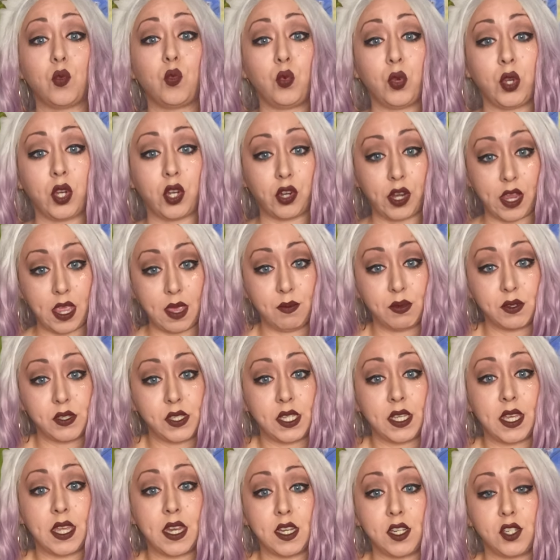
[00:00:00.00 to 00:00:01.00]
we are able to
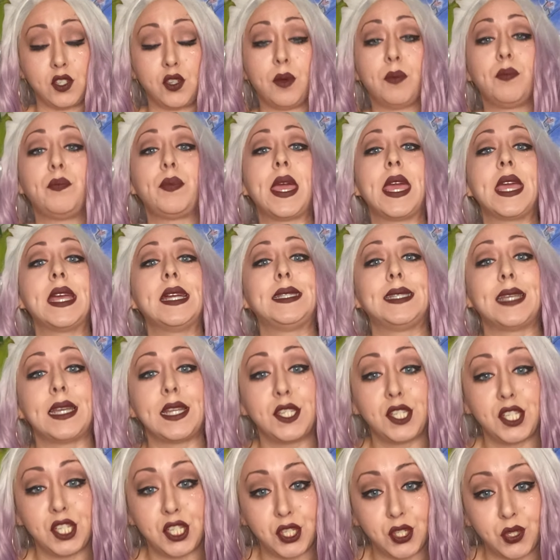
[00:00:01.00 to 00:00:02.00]
get into, pay
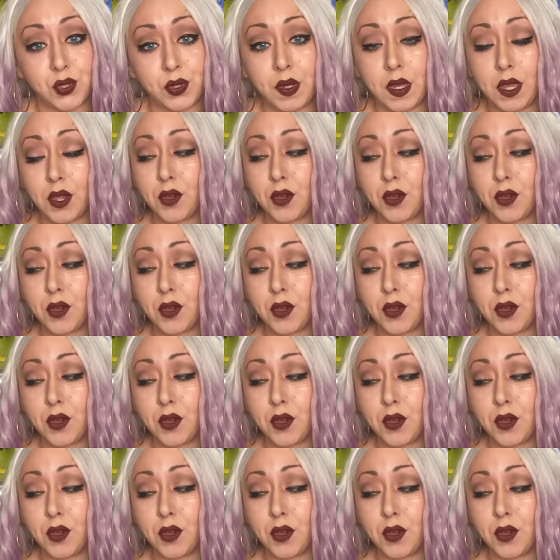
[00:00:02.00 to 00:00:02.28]
attention to it.